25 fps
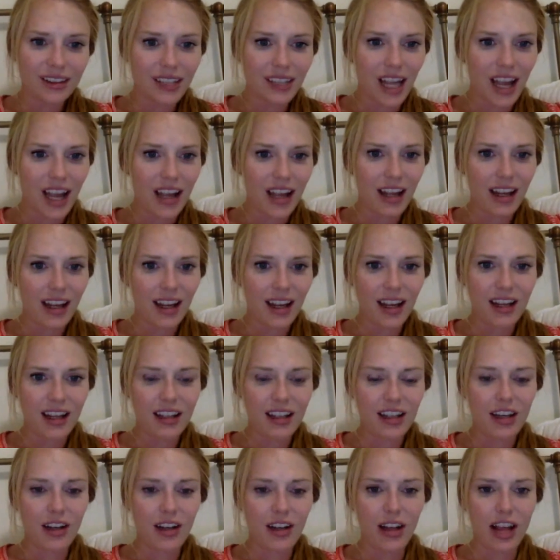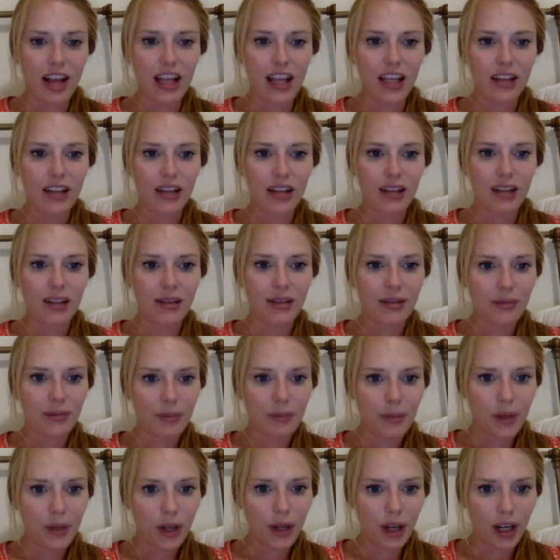I you know like
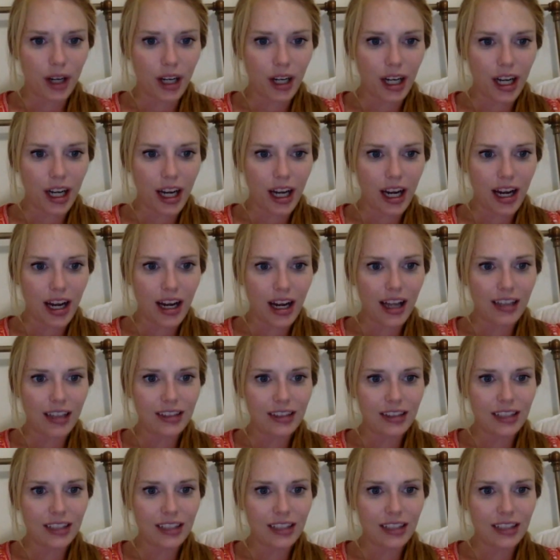purity.